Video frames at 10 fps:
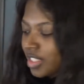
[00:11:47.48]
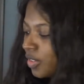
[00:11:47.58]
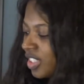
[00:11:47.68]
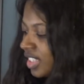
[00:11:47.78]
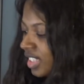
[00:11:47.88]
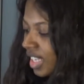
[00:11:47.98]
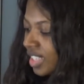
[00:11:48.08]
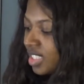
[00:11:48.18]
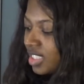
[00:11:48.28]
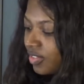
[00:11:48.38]
so it
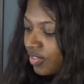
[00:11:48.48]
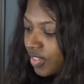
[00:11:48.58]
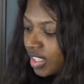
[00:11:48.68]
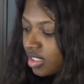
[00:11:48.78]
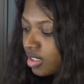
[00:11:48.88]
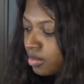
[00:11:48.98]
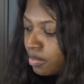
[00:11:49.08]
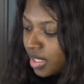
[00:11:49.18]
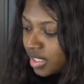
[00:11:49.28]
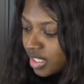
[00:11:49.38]
does feel
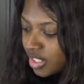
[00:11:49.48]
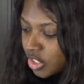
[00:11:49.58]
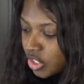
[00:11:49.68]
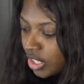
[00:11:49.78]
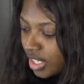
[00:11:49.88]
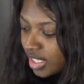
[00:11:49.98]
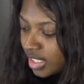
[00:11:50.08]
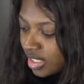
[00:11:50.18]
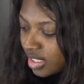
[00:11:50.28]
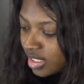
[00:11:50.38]
pretty
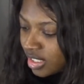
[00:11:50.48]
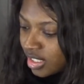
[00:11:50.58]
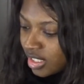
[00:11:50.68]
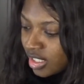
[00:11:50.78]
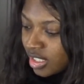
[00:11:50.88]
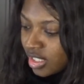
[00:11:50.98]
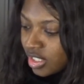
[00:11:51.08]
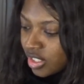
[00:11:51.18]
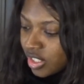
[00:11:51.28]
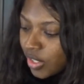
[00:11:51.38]
solid.
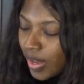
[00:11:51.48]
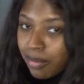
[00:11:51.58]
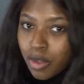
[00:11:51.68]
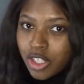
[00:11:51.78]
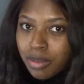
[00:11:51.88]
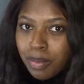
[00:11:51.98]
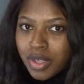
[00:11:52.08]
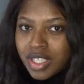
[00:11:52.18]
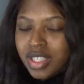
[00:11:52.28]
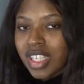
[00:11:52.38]
So I'm going to put
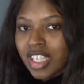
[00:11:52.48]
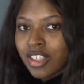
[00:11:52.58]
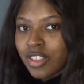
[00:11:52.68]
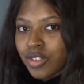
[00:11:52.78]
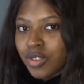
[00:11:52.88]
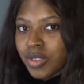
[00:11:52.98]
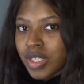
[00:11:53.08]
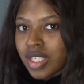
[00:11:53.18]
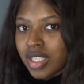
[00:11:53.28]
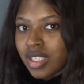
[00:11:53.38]
it into
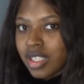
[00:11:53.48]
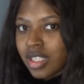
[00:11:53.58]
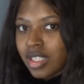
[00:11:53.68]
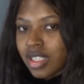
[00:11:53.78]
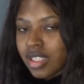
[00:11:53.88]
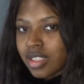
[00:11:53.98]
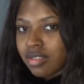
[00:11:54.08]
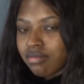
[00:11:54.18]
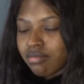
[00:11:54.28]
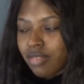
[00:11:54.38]
the
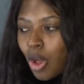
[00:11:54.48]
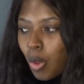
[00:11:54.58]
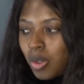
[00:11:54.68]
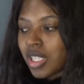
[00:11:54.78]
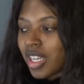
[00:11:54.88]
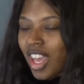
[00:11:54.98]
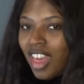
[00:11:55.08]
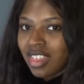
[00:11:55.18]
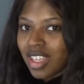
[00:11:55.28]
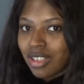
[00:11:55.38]
holder
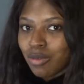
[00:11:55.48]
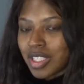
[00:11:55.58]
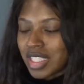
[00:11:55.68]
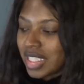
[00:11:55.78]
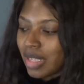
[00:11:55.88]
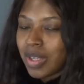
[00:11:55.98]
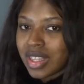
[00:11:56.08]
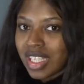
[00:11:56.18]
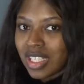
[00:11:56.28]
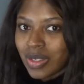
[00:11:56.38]
and then we'll see what
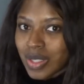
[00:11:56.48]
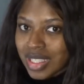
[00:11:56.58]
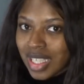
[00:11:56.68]
that looks